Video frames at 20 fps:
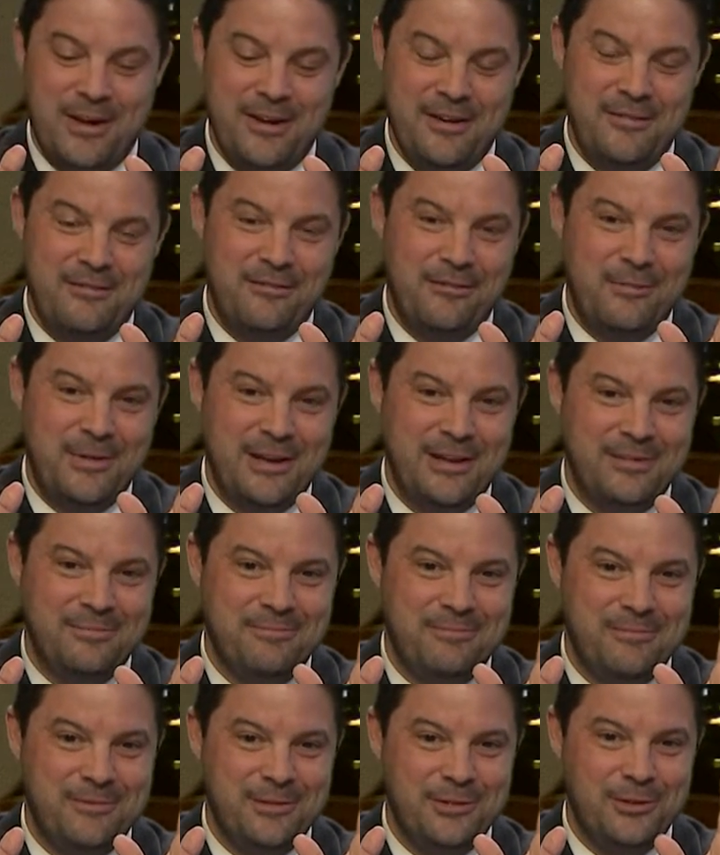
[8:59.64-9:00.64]
a from a
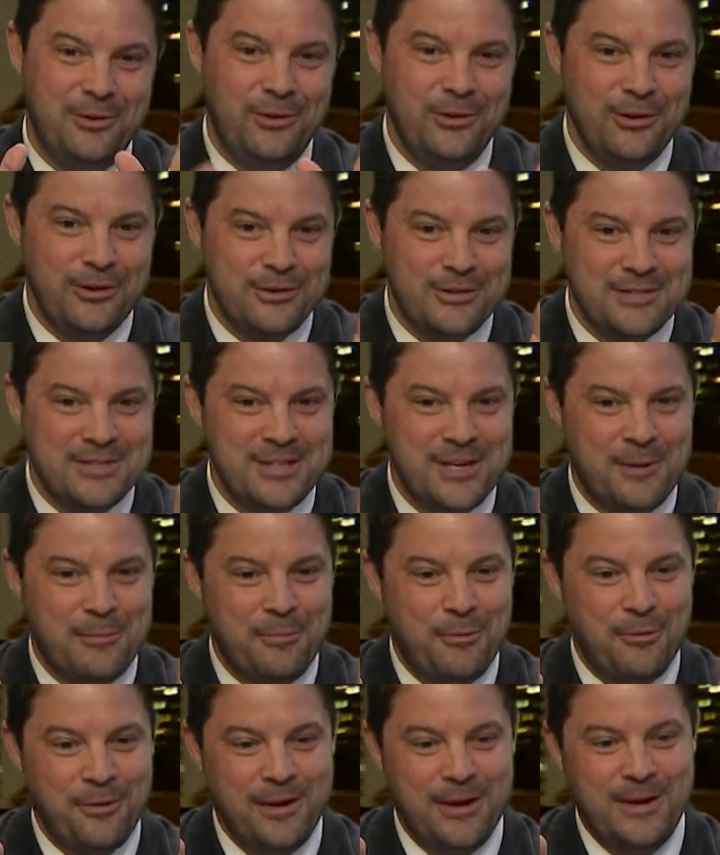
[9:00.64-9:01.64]
lawyer's
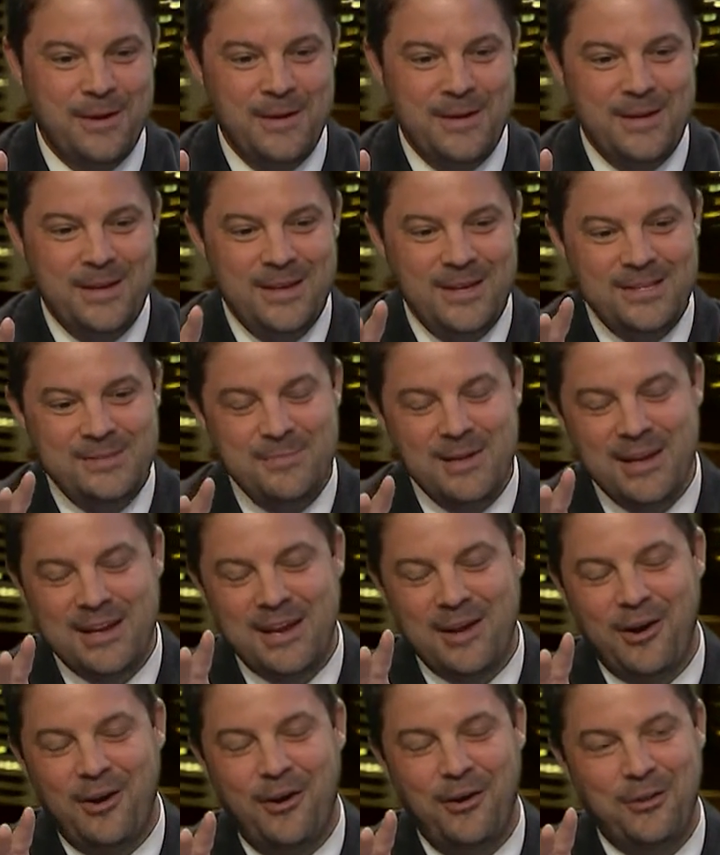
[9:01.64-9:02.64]
standpoint. He's
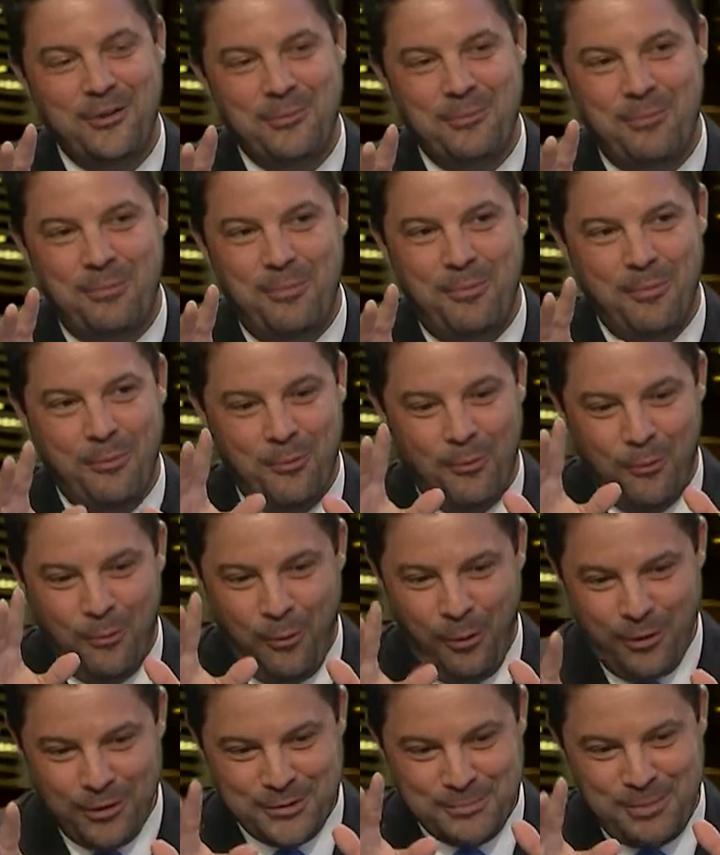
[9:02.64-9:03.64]
making all the
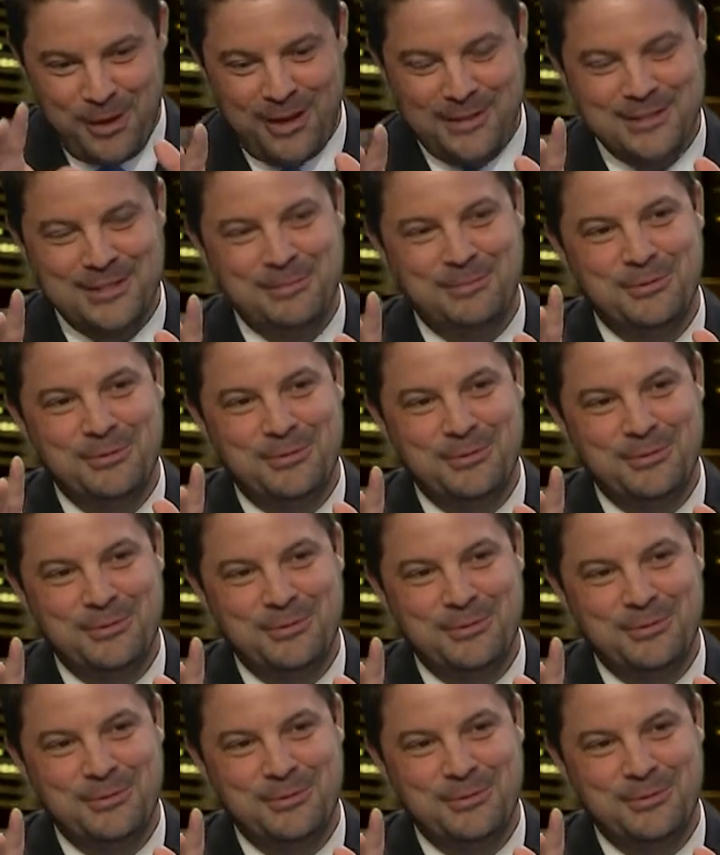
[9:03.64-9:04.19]
worst possible